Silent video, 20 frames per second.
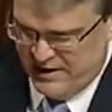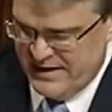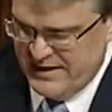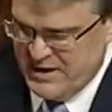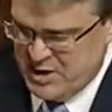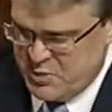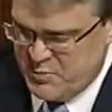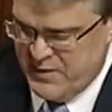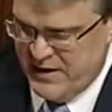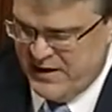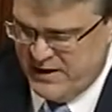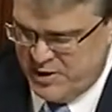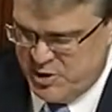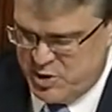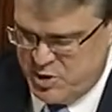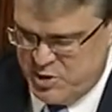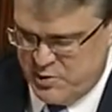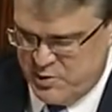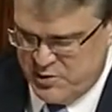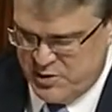And this bill
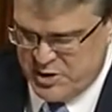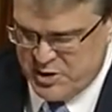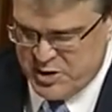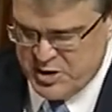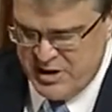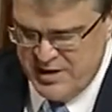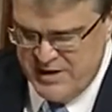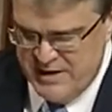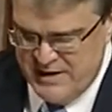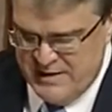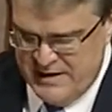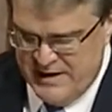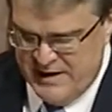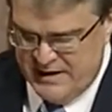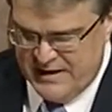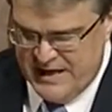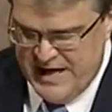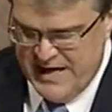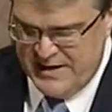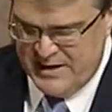ensures that
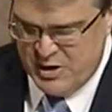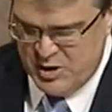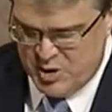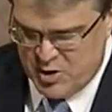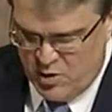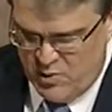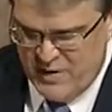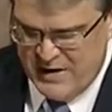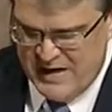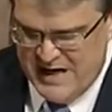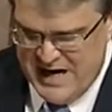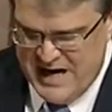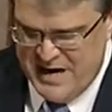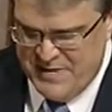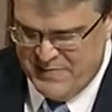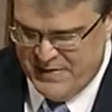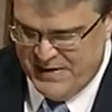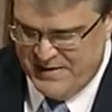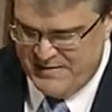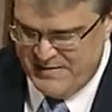that is going to
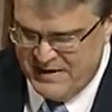happen.